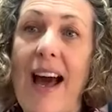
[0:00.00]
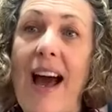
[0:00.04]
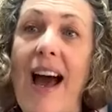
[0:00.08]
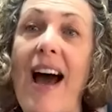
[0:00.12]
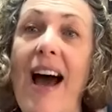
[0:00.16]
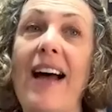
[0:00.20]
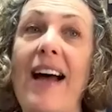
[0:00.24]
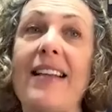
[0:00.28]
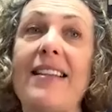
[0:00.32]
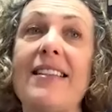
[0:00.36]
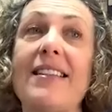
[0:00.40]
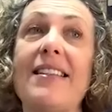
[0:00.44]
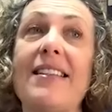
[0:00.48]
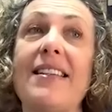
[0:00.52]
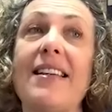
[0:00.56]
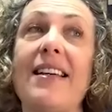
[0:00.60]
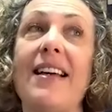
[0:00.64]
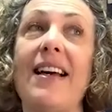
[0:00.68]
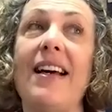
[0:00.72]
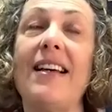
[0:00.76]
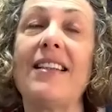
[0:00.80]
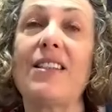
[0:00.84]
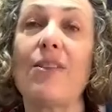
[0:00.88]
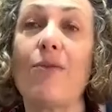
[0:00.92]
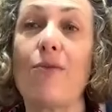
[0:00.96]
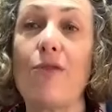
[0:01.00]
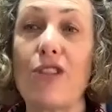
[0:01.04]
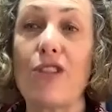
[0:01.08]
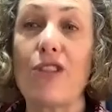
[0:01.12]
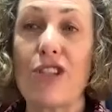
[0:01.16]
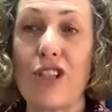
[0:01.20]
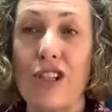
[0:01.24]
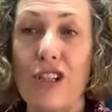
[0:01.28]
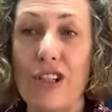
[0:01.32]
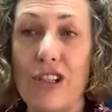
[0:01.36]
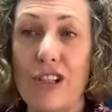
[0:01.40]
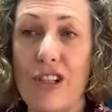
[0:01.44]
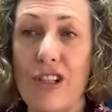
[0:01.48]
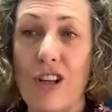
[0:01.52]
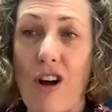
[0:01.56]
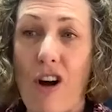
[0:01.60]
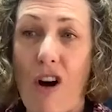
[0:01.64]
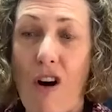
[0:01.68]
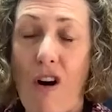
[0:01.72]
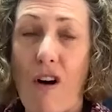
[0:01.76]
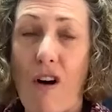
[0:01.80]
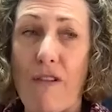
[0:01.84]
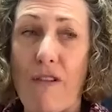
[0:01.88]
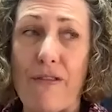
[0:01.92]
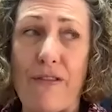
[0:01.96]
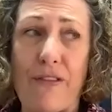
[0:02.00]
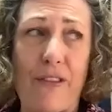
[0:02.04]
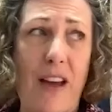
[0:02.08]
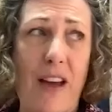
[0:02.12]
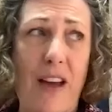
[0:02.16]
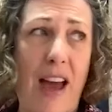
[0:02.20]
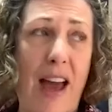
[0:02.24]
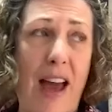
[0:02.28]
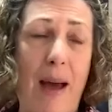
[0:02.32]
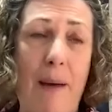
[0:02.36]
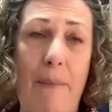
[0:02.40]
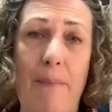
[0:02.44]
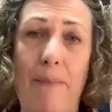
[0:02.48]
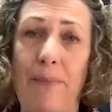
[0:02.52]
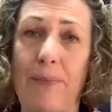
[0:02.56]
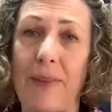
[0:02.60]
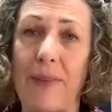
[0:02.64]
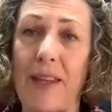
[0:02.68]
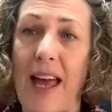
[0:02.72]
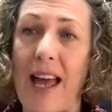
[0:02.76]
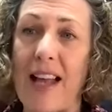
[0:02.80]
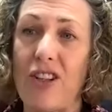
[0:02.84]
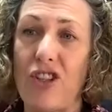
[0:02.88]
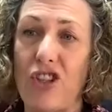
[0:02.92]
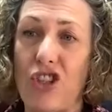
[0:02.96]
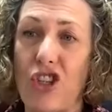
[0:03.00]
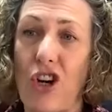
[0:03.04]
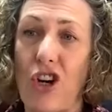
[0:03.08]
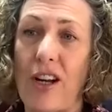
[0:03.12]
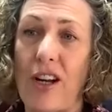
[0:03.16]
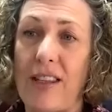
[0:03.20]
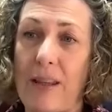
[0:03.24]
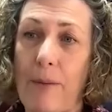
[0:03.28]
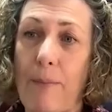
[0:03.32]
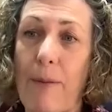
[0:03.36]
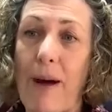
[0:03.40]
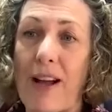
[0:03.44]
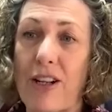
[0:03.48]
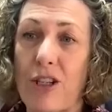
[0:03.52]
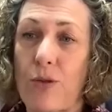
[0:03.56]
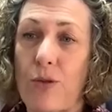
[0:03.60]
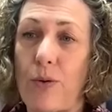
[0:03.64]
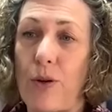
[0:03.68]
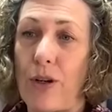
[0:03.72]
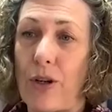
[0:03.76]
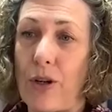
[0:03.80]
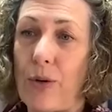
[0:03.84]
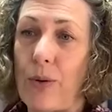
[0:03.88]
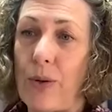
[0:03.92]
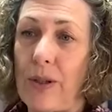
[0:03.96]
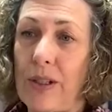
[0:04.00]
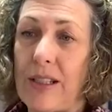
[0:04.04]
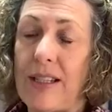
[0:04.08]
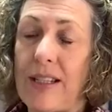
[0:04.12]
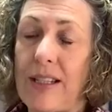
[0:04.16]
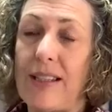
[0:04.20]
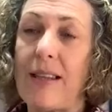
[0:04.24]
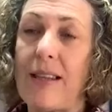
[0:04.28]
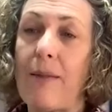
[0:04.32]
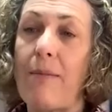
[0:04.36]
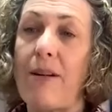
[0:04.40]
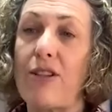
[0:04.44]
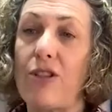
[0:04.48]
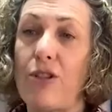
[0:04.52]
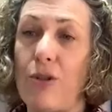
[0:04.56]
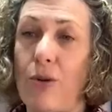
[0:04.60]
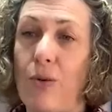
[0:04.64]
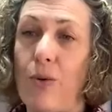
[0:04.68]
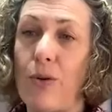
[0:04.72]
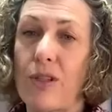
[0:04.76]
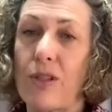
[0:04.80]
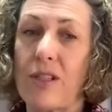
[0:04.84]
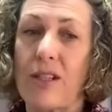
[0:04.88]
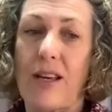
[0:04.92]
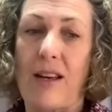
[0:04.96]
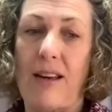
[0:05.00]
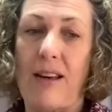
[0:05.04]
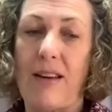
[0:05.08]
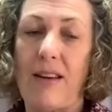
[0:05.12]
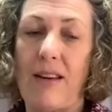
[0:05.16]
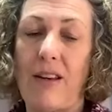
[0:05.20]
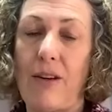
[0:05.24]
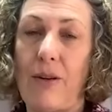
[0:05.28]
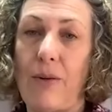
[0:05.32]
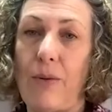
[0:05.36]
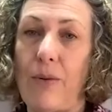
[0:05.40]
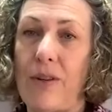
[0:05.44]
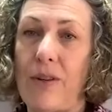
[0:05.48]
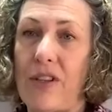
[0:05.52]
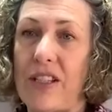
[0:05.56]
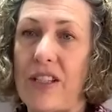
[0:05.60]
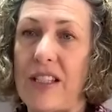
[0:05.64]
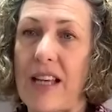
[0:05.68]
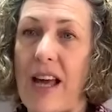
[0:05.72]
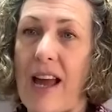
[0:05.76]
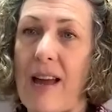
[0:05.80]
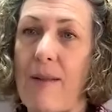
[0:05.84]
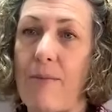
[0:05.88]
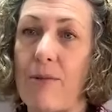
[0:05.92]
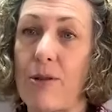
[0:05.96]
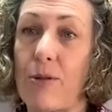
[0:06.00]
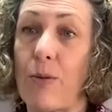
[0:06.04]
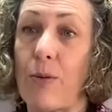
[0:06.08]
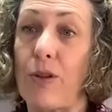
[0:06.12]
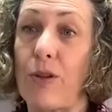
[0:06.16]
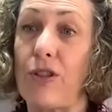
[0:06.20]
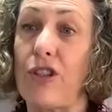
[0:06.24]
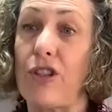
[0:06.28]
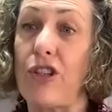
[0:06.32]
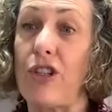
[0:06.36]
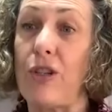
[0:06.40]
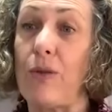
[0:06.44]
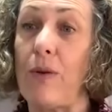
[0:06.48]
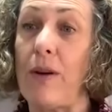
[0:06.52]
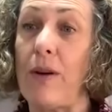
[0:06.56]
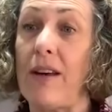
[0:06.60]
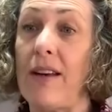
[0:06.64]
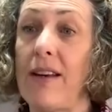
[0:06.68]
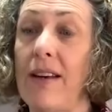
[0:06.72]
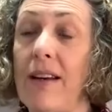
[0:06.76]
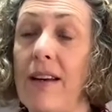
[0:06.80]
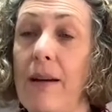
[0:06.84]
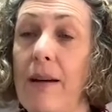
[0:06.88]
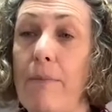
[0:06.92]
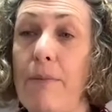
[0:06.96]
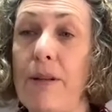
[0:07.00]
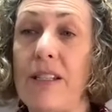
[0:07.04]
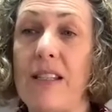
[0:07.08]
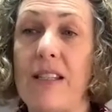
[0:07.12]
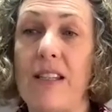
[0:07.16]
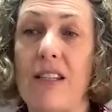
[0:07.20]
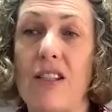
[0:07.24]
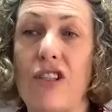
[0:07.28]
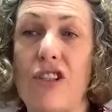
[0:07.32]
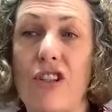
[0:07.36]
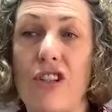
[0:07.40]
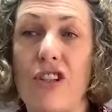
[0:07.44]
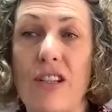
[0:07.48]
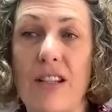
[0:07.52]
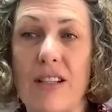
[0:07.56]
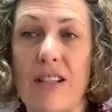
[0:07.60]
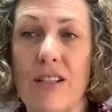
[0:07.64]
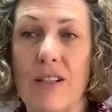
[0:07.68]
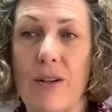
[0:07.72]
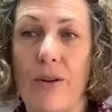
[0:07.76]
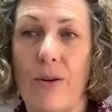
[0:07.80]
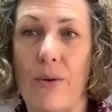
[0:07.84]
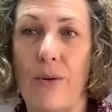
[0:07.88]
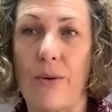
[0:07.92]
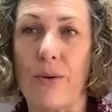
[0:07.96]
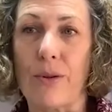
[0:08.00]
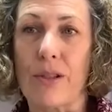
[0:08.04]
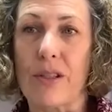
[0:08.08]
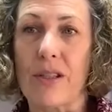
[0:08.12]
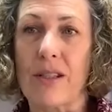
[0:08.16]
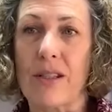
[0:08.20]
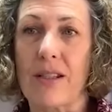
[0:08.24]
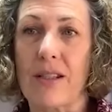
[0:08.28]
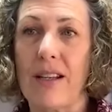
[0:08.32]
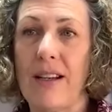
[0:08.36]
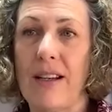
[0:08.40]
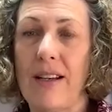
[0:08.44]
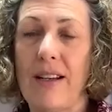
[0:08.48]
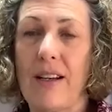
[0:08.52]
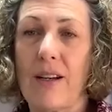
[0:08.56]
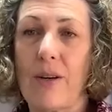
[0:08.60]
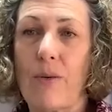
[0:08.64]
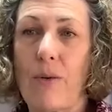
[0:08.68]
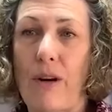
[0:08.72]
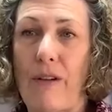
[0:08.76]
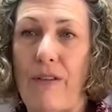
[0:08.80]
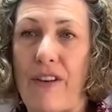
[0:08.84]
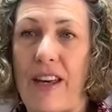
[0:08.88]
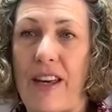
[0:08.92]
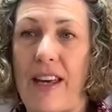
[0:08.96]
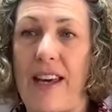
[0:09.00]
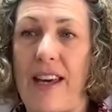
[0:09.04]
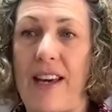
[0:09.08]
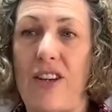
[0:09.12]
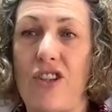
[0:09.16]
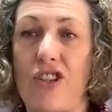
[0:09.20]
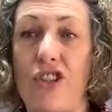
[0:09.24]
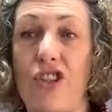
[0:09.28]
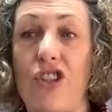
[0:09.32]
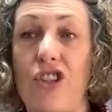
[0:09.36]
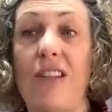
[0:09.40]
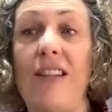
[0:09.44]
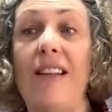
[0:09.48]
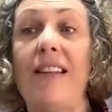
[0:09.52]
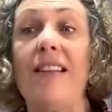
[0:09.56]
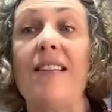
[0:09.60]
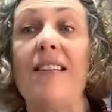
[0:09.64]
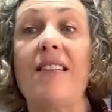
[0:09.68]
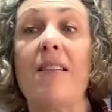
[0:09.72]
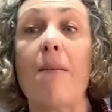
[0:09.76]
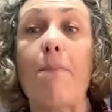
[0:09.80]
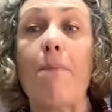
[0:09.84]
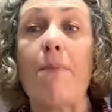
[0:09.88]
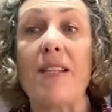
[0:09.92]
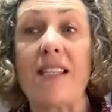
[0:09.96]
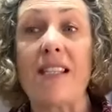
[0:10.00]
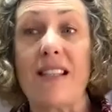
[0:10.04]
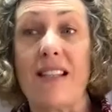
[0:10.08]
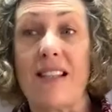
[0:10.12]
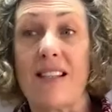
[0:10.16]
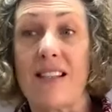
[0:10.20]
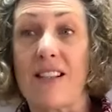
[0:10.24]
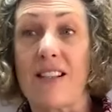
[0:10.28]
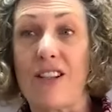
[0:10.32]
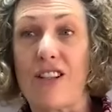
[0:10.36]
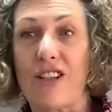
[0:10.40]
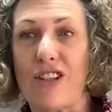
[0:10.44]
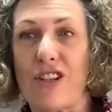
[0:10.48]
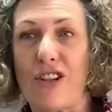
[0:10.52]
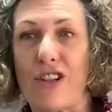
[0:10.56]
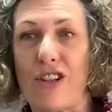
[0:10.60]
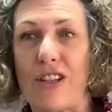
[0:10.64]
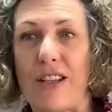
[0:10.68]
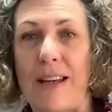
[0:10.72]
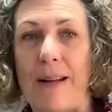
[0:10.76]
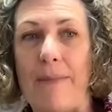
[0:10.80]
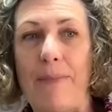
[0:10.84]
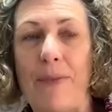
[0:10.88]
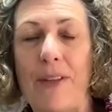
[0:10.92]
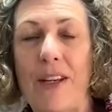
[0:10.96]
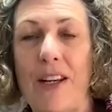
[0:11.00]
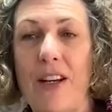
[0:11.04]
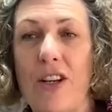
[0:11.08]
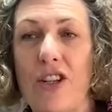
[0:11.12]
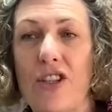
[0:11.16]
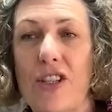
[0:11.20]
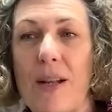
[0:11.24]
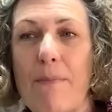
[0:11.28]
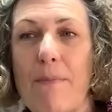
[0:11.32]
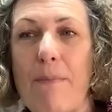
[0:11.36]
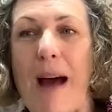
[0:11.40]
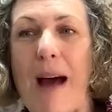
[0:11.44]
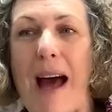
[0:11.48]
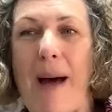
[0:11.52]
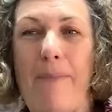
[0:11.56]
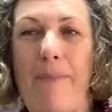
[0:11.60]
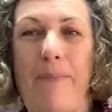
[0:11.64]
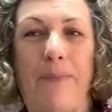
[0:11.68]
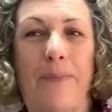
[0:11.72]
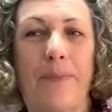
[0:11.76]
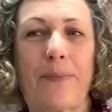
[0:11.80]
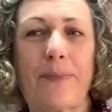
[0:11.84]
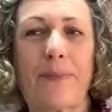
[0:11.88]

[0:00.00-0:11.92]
And as a result of um, enjoying the patchwork and quilting, then my daughter, who at the time was wanting to do a business studies course qualification, she needed the business to study, said, "Ma'am,